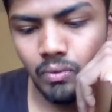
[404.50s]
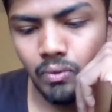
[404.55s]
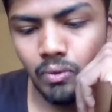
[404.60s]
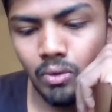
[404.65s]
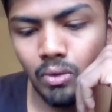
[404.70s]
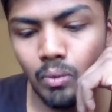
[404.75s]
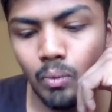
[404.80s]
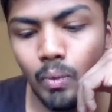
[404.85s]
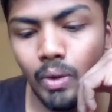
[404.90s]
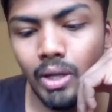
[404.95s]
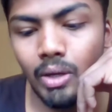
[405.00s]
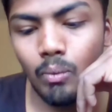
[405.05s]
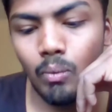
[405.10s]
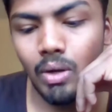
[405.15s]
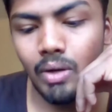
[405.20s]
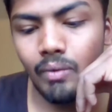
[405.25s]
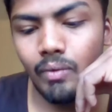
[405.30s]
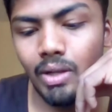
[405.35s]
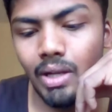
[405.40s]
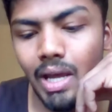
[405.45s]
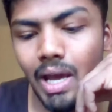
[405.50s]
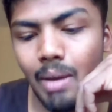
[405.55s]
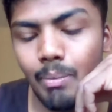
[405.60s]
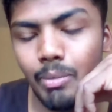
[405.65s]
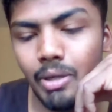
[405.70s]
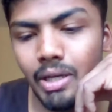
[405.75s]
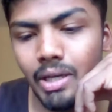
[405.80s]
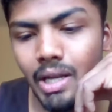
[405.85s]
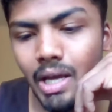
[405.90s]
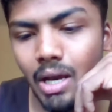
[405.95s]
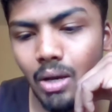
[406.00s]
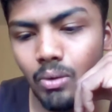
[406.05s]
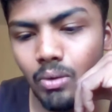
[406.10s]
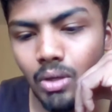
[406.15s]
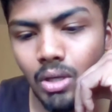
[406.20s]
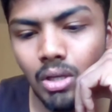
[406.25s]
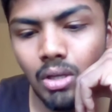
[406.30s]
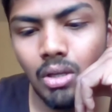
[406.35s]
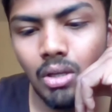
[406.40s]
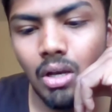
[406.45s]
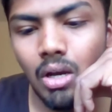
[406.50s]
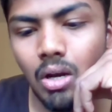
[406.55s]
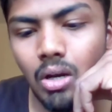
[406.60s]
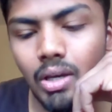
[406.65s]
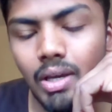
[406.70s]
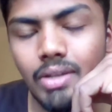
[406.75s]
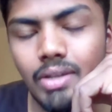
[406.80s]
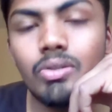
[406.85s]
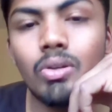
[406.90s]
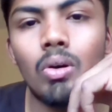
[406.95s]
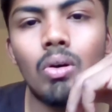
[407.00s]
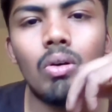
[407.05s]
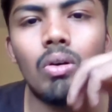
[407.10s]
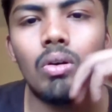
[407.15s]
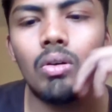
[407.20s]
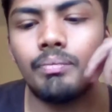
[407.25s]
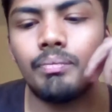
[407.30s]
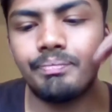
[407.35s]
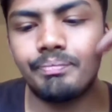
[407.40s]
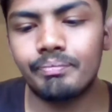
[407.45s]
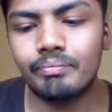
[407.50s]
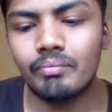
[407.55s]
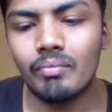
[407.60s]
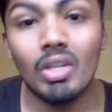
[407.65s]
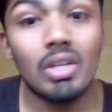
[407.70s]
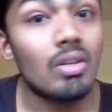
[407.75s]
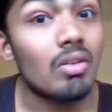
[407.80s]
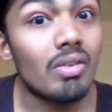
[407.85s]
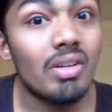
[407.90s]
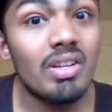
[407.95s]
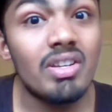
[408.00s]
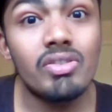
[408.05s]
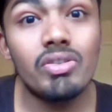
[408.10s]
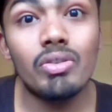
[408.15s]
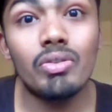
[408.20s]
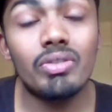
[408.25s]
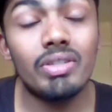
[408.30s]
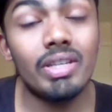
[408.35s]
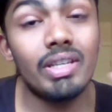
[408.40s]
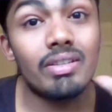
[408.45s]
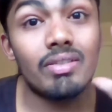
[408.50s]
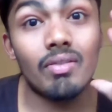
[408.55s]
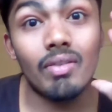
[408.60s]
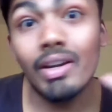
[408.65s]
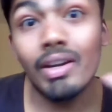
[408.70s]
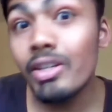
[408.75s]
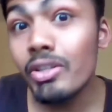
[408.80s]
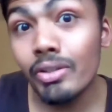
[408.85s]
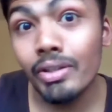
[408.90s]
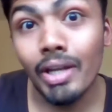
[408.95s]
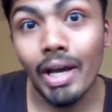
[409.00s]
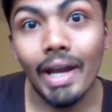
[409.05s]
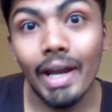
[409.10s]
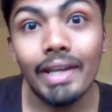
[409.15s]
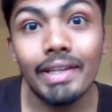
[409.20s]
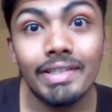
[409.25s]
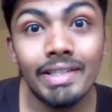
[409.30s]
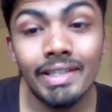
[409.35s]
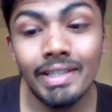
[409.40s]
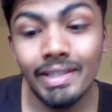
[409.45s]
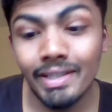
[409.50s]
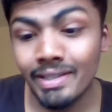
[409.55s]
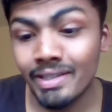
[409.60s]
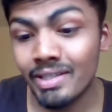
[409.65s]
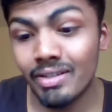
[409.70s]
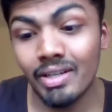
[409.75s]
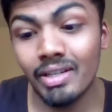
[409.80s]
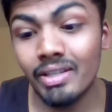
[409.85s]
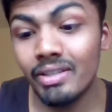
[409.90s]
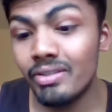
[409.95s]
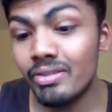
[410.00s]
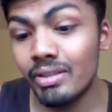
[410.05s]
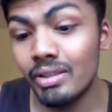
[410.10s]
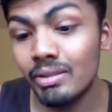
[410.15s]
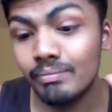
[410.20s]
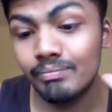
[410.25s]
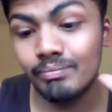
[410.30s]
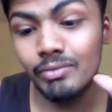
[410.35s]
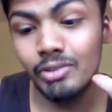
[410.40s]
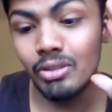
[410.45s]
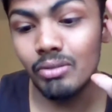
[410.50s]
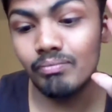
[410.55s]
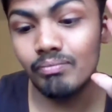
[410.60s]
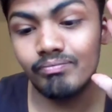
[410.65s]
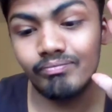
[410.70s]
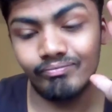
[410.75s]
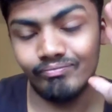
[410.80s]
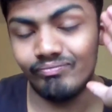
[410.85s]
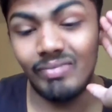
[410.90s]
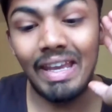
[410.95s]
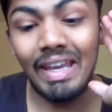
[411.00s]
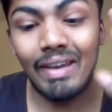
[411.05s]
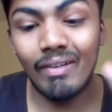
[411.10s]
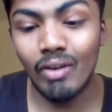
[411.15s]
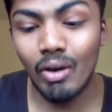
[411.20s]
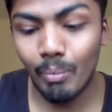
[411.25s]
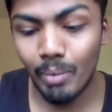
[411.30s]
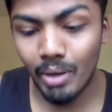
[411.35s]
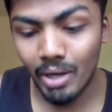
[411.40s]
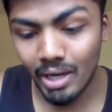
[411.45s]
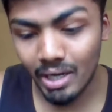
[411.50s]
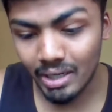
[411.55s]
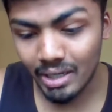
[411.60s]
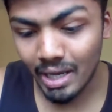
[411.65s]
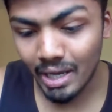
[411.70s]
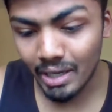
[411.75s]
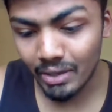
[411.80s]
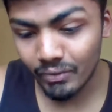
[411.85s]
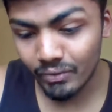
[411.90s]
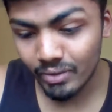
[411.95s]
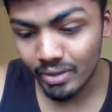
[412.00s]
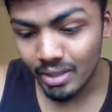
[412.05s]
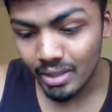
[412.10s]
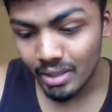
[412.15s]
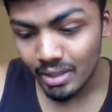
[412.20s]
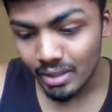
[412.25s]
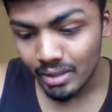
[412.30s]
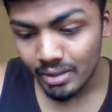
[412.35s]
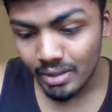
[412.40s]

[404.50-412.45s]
well what will happen now. Okay, so Rinju, she is ready to die. She is ready to, you know, give up her life.